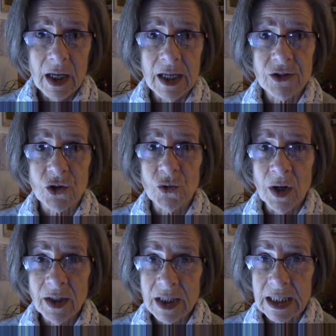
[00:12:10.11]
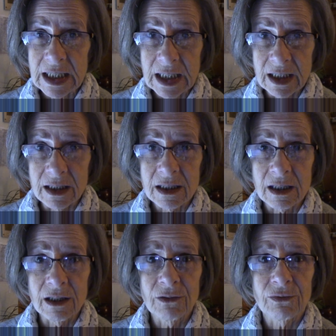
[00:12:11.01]
as a chronic disease
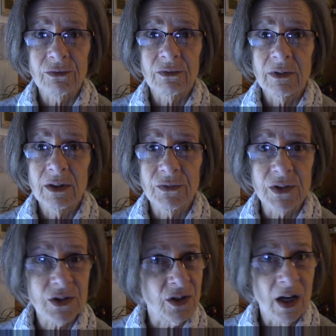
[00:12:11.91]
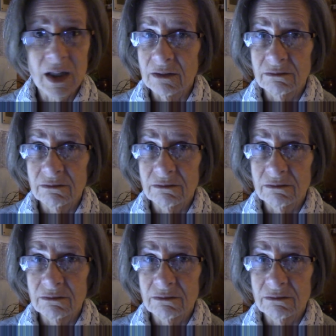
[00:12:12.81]
if it's not